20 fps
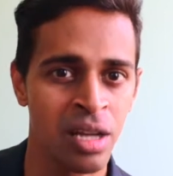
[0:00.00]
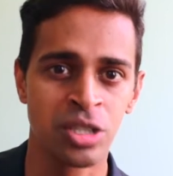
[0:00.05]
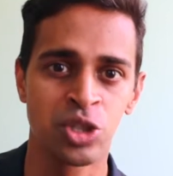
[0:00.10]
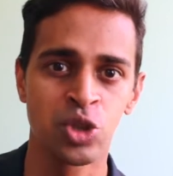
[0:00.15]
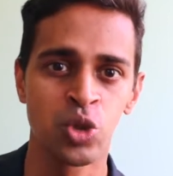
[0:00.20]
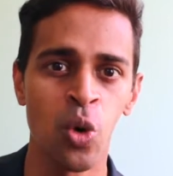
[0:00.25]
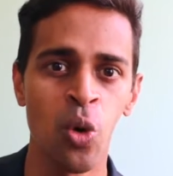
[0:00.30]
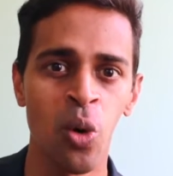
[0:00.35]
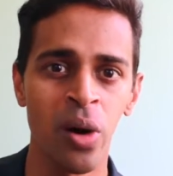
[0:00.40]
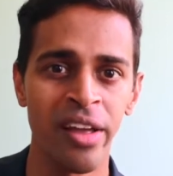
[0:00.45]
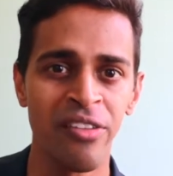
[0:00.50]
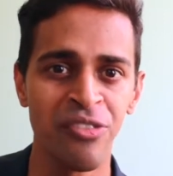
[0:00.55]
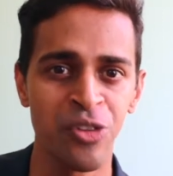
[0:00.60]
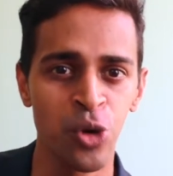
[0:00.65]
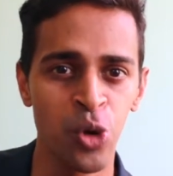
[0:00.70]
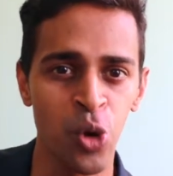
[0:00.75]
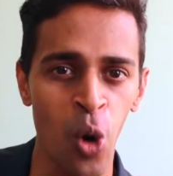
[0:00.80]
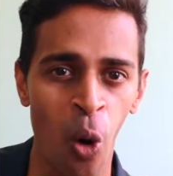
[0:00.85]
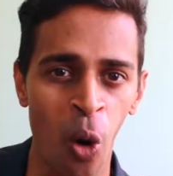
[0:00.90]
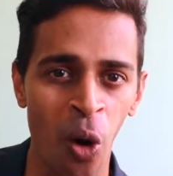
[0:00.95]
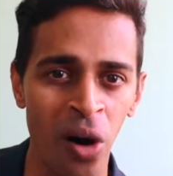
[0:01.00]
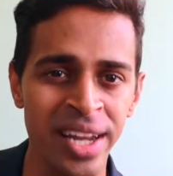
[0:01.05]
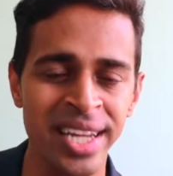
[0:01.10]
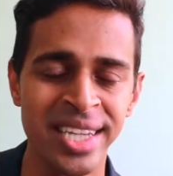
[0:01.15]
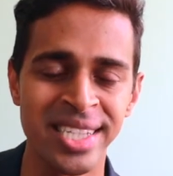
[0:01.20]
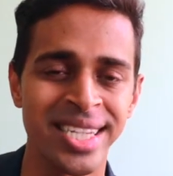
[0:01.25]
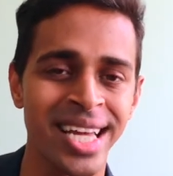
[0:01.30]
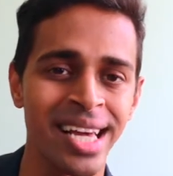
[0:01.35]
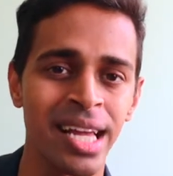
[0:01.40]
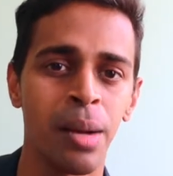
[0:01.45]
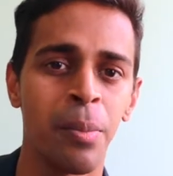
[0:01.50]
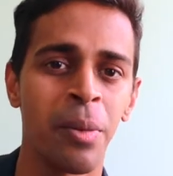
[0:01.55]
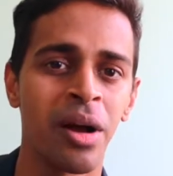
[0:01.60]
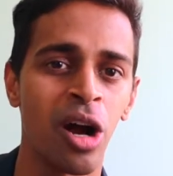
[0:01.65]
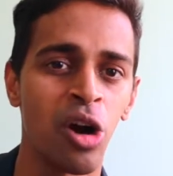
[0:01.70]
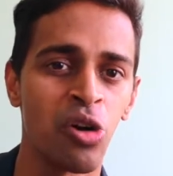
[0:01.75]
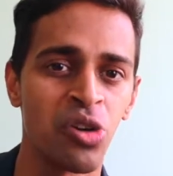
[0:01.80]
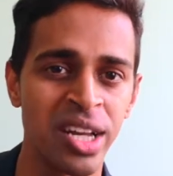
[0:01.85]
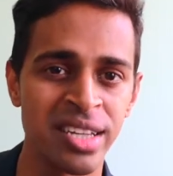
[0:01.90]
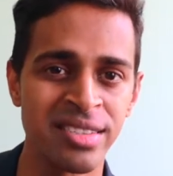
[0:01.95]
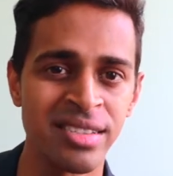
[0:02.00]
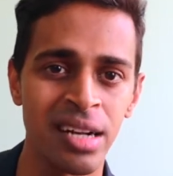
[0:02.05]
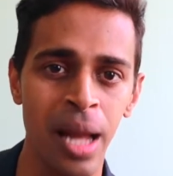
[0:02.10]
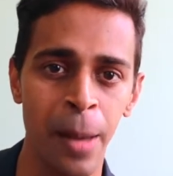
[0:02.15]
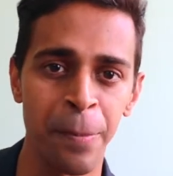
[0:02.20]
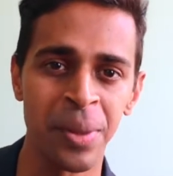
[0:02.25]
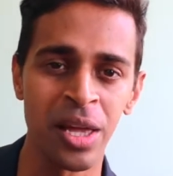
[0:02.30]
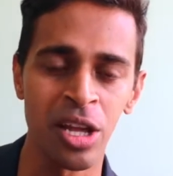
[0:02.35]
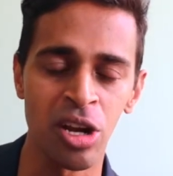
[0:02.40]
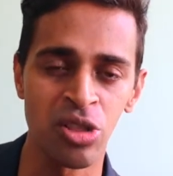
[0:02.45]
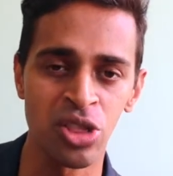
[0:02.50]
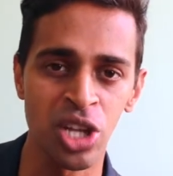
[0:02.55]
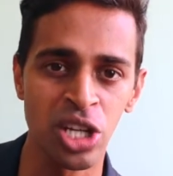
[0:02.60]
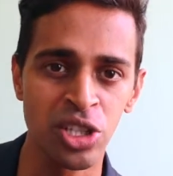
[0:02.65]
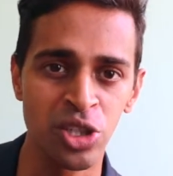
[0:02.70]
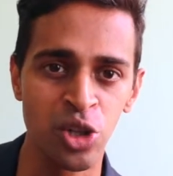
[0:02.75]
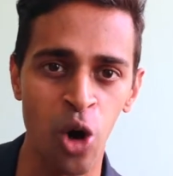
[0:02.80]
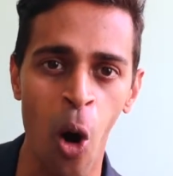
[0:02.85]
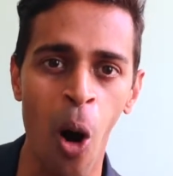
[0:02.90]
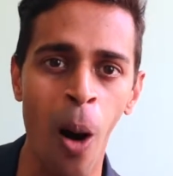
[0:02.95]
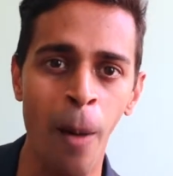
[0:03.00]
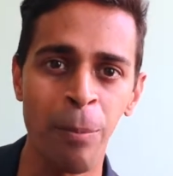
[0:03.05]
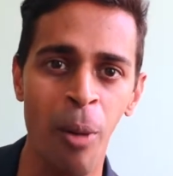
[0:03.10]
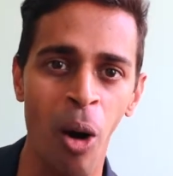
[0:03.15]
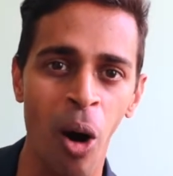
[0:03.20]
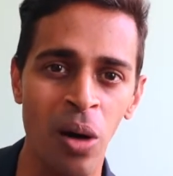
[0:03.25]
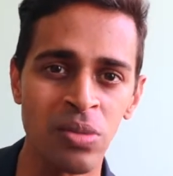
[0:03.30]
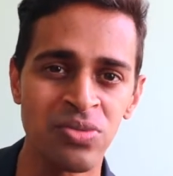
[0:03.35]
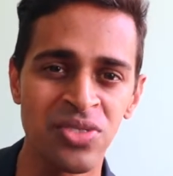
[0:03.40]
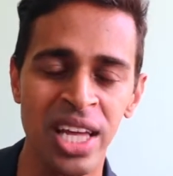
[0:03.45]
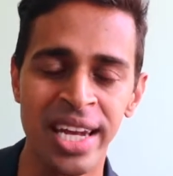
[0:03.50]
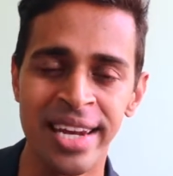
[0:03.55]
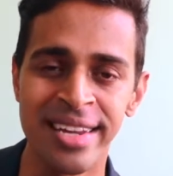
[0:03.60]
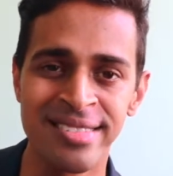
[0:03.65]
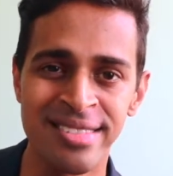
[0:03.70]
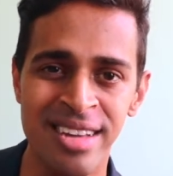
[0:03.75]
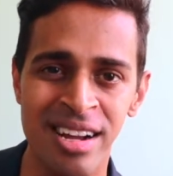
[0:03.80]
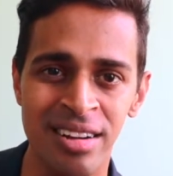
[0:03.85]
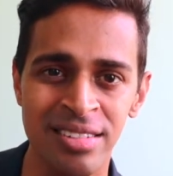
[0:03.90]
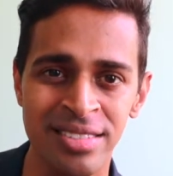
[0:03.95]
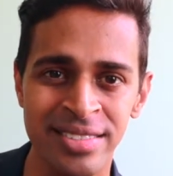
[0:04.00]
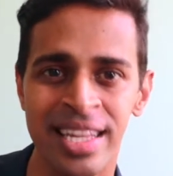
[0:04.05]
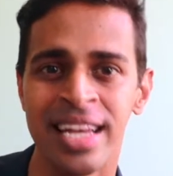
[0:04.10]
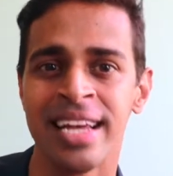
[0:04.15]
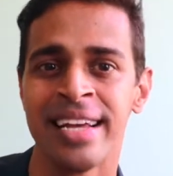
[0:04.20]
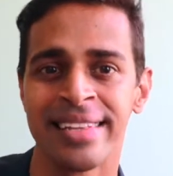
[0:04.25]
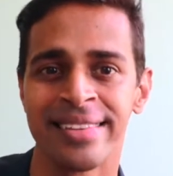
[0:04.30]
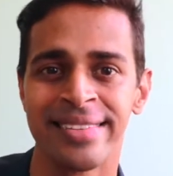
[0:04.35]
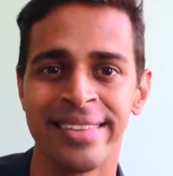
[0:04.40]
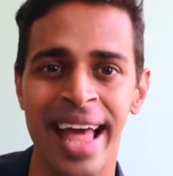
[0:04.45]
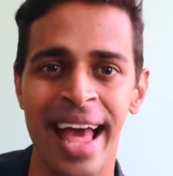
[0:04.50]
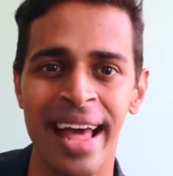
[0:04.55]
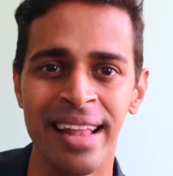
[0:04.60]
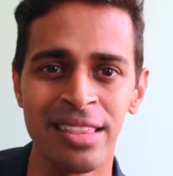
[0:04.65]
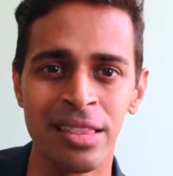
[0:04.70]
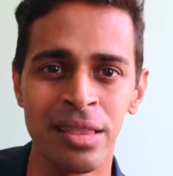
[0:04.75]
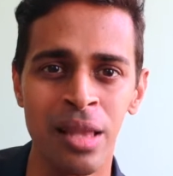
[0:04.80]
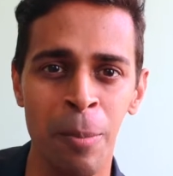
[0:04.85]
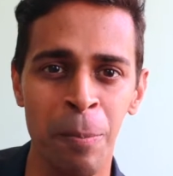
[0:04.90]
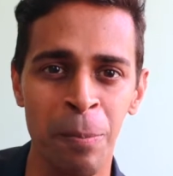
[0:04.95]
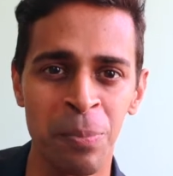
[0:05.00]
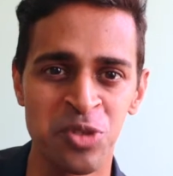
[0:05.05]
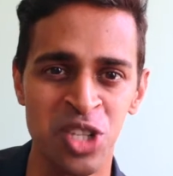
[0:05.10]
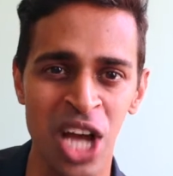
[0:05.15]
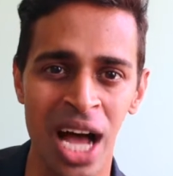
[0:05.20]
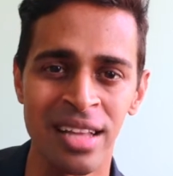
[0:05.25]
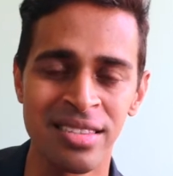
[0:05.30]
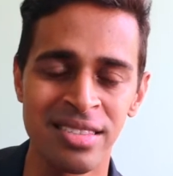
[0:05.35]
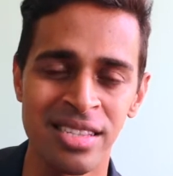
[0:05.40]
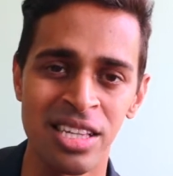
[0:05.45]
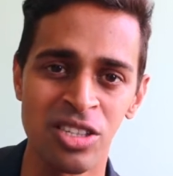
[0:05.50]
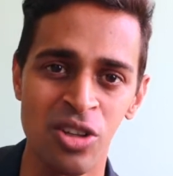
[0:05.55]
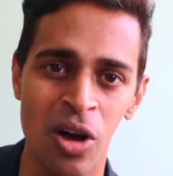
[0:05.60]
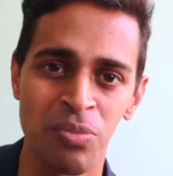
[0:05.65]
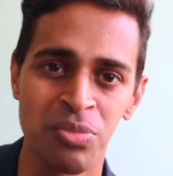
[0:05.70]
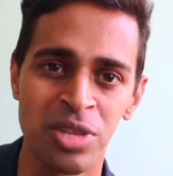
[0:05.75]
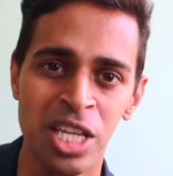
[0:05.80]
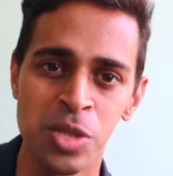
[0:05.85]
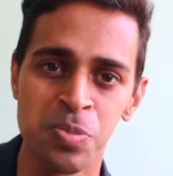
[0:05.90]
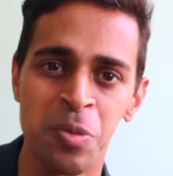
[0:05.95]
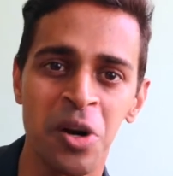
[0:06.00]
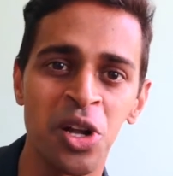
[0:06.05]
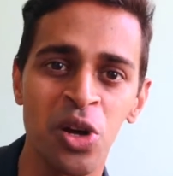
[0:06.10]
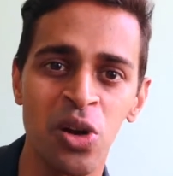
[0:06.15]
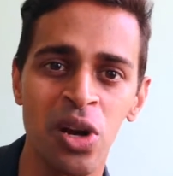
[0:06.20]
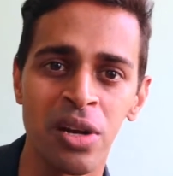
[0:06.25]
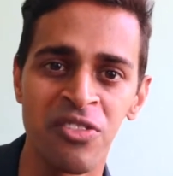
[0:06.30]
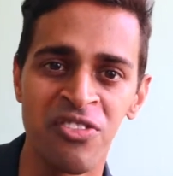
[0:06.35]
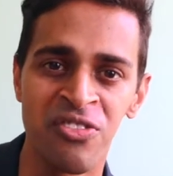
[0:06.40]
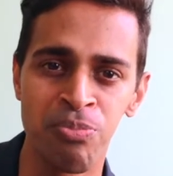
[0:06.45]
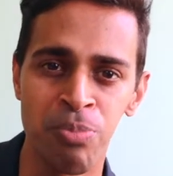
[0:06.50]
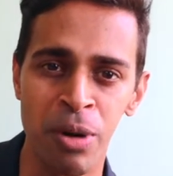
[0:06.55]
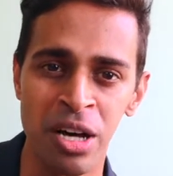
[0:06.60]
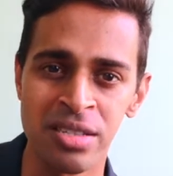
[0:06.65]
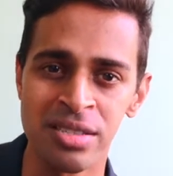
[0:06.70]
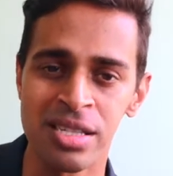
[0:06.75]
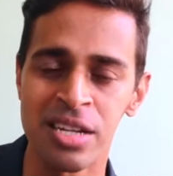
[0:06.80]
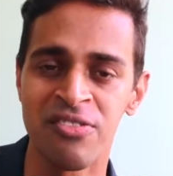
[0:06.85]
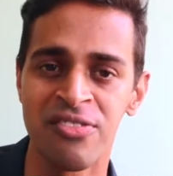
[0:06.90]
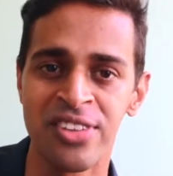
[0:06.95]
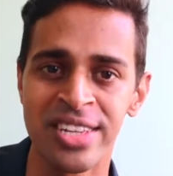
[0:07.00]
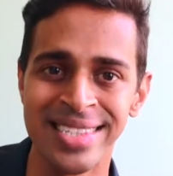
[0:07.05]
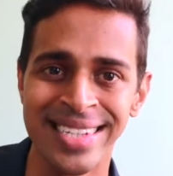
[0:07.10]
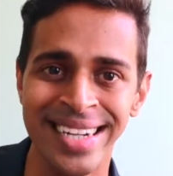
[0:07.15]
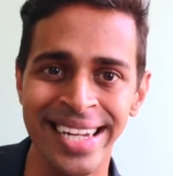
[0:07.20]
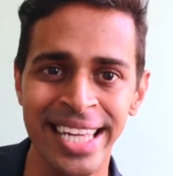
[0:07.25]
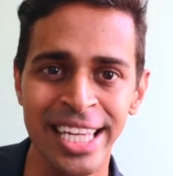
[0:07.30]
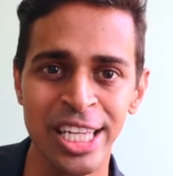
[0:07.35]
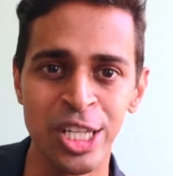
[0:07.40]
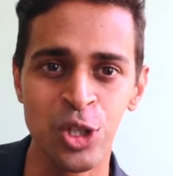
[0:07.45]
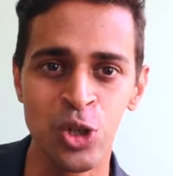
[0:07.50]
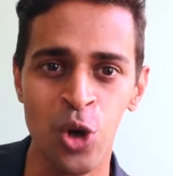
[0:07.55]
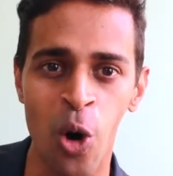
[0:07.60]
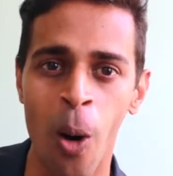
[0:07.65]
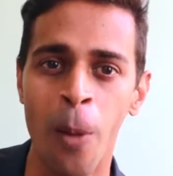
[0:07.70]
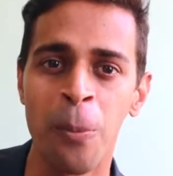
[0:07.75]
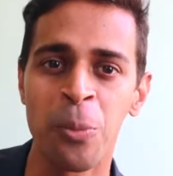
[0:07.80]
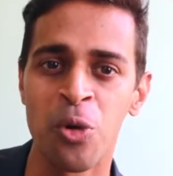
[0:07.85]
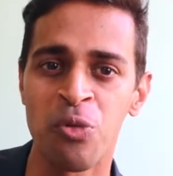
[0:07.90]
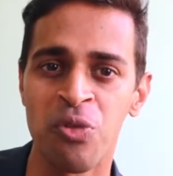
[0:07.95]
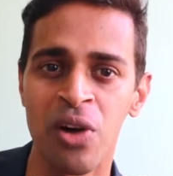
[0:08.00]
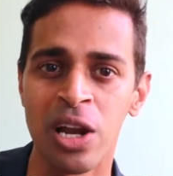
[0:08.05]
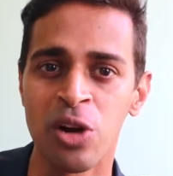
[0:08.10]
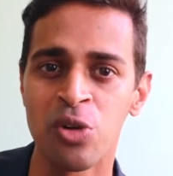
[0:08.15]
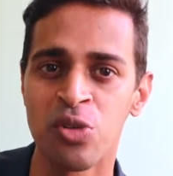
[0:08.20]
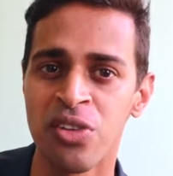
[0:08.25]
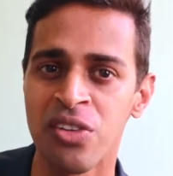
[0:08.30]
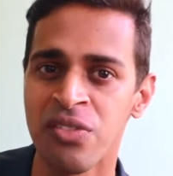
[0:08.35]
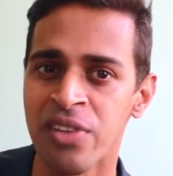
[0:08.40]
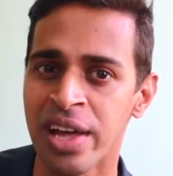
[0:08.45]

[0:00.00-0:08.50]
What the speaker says: So if your Instagram account doesn't appear on the top of the results, then the chances of this particular person visiting your profile will be